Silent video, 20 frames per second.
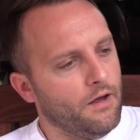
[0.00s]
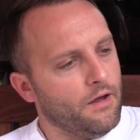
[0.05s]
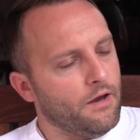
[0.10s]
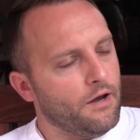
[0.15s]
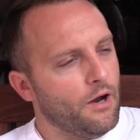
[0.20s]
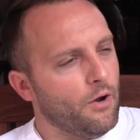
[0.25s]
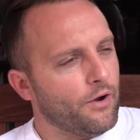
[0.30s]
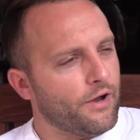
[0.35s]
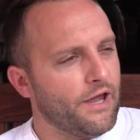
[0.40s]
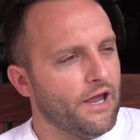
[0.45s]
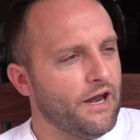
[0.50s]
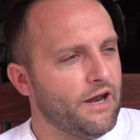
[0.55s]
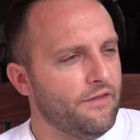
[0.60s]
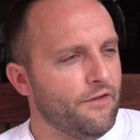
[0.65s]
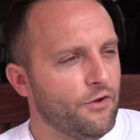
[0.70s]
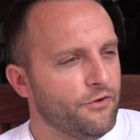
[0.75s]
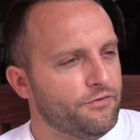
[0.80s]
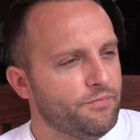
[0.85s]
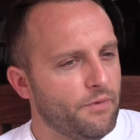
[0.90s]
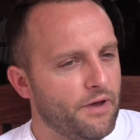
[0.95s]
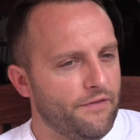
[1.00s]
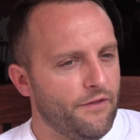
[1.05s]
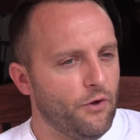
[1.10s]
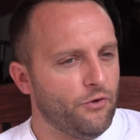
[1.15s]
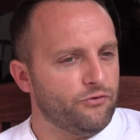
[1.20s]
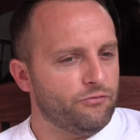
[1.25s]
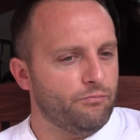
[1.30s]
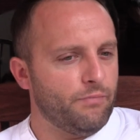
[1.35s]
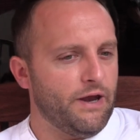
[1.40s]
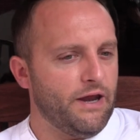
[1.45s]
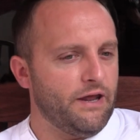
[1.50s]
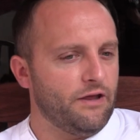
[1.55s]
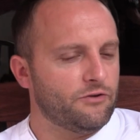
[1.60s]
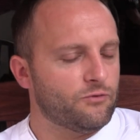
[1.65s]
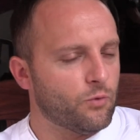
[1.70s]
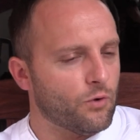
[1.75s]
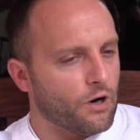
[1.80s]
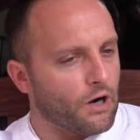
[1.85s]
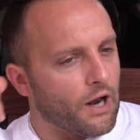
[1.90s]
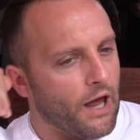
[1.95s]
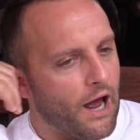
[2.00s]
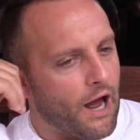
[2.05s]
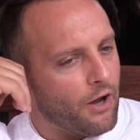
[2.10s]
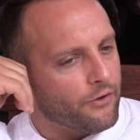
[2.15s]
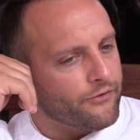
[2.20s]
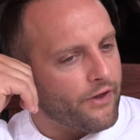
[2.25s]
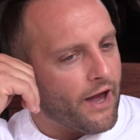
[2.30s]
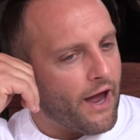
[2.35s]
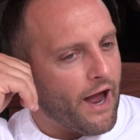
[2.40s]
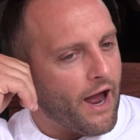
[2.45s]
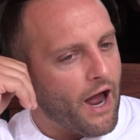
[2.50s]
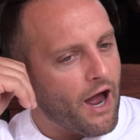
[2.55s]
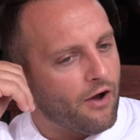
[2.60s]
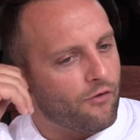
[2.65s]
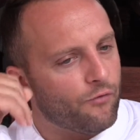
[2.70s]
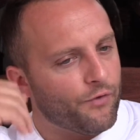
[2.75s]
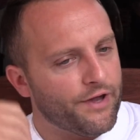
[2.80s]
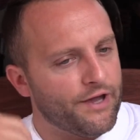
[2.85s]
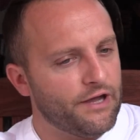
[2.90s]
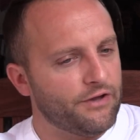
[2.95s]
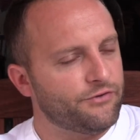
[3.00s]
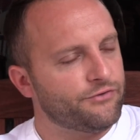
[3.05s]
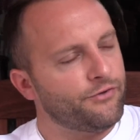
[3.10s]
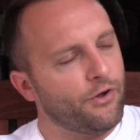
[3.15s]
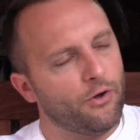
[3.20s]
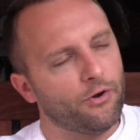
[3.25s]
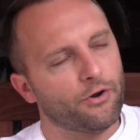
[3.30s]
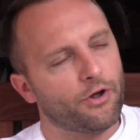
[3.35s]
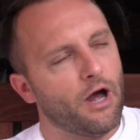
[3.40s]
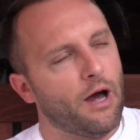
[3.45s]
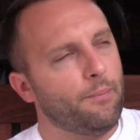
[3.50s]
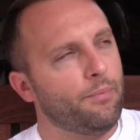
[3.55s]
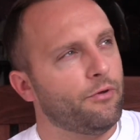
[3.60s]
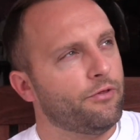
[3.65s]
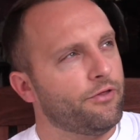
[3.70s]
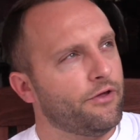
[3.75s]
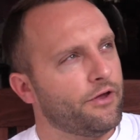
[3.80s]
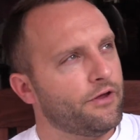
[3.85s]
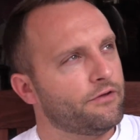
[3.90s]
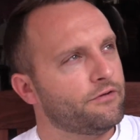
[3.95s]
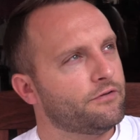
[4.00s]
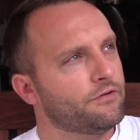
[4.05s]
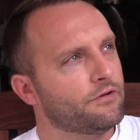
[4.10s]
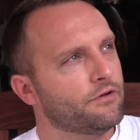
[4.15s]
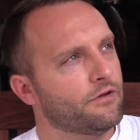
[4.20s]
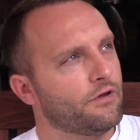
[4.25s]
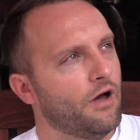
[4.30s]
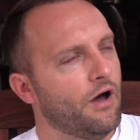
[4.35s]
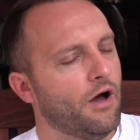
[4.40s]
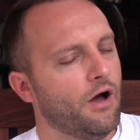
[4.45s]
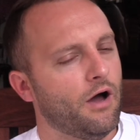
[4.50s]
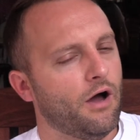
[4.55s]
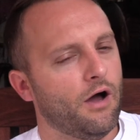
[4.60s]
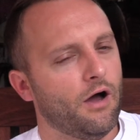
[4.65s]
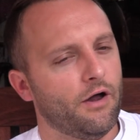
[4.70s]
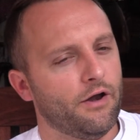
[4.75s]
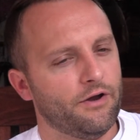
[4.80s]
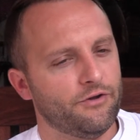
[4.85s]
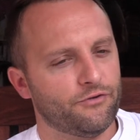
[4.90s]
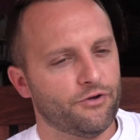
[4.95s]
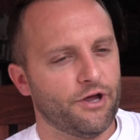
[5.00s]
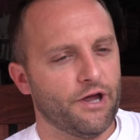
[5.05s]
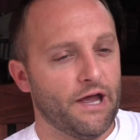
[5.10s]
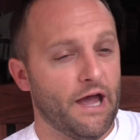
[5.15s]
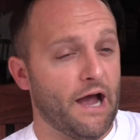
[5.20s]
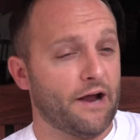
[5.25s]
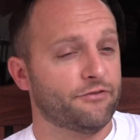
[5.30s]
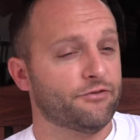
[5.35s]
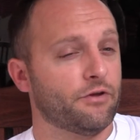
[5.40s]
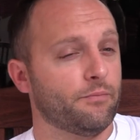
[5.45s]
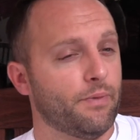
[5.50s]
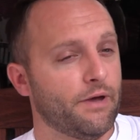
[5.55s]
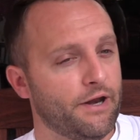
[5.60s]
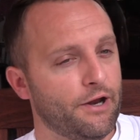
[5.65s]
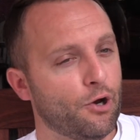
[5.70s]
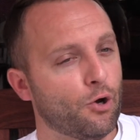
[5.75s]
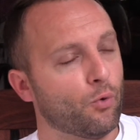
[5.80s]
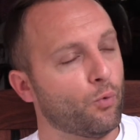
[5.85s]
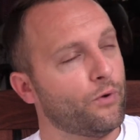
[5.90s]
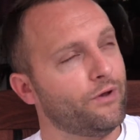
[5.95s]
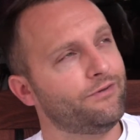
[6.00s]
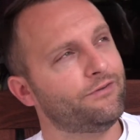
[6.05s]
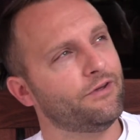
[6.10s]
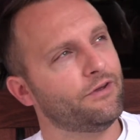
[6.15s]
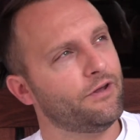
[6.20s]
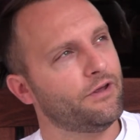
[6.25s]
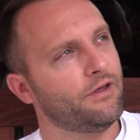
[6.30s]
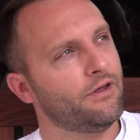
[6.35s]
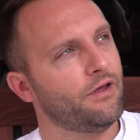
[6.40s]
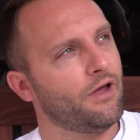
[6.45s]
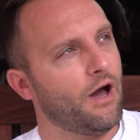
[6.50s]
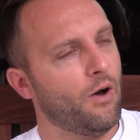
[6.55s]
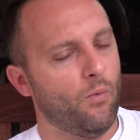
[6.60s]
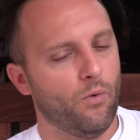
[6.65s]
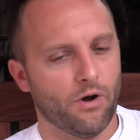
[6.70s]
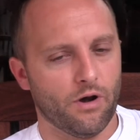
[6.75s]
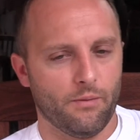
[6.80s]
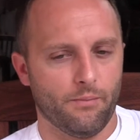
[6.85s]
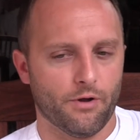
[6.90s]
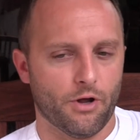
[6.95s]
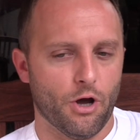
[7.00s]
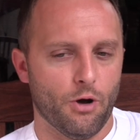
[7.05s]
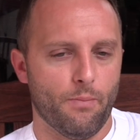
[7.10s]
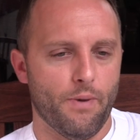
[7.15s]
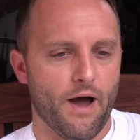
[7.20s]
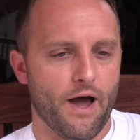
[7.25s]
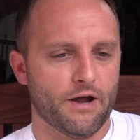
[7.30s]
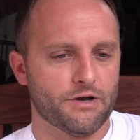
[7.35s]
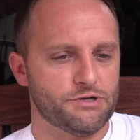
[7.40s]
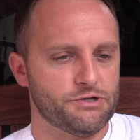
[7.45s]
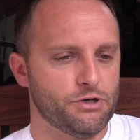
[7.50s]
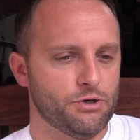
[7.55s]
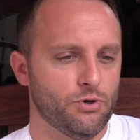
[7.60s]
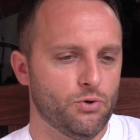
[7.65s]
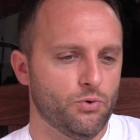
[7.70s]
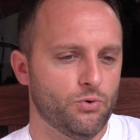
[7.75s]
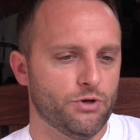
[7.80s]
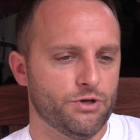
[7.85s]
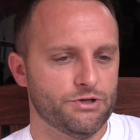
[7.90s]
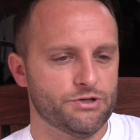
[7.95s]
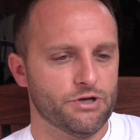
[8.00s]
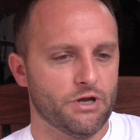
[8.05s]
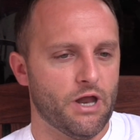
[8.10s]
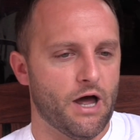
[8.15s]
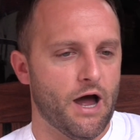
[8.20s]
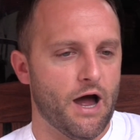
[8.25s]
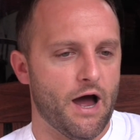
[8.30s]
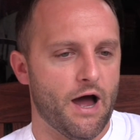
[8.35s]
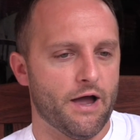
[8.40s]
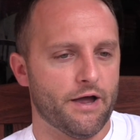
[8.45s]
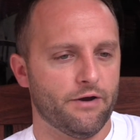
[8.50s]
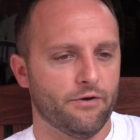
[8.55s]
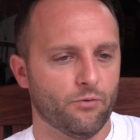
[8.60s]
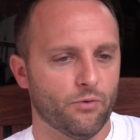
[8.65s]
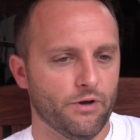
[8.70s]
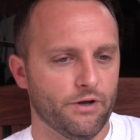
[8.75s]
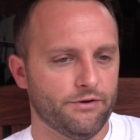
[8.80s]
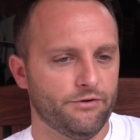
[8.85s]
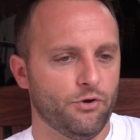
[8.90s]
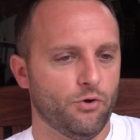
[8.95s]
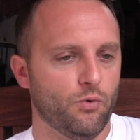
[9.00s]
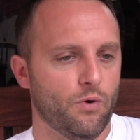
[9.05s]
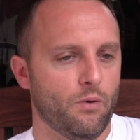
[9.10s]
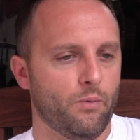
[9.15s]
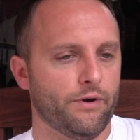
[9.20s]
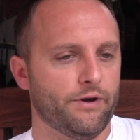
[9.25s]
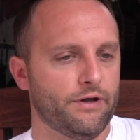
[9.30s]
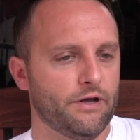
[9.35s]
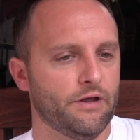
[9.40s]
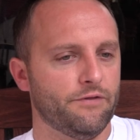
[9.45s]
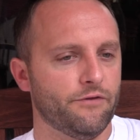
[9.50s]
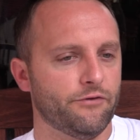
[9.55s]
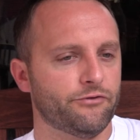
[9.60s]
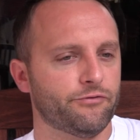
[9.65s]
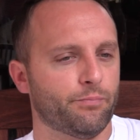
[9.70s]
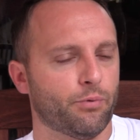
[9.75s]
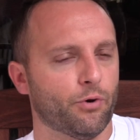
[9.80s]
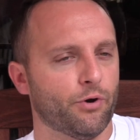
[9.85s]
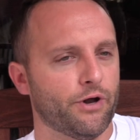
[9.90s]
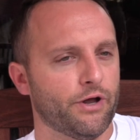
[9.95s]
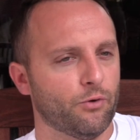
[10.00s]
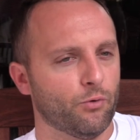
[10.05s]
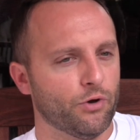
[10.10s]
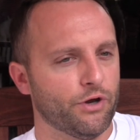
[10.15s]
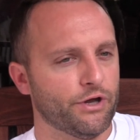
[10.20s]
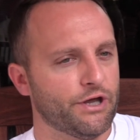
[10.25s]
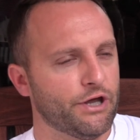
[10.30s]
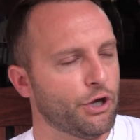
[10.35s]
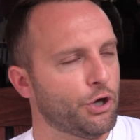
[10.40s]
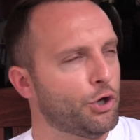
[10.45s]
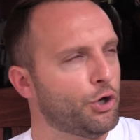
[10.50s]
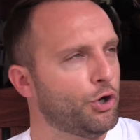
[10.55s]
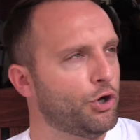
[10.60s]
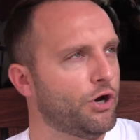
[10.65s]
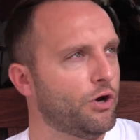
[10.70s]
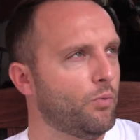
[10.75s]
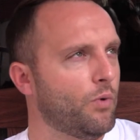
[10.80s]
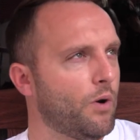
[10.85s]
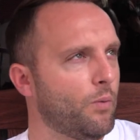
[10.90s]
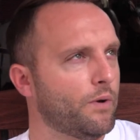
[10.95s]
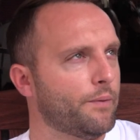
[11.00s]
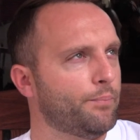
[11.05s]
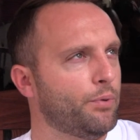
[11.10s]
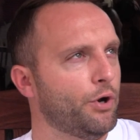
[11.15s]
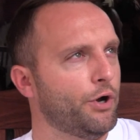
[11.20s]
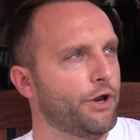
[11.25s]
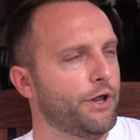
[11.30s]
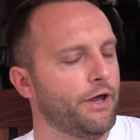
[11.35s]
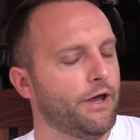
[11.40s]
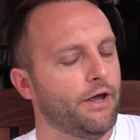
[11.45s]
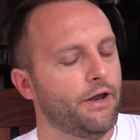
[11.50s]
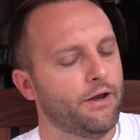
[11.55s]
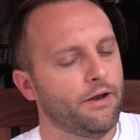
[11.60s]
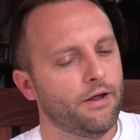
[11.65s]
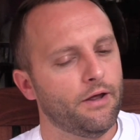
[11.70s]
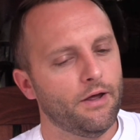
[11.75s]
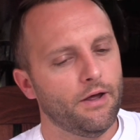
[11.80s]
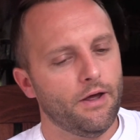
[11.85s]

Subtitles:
You know, again, in those meetings we're allowed to have, we installed a couple things. It's actually been here recently. I wanted them to go back June and July and really do what we did in the spring, really get good at what we put in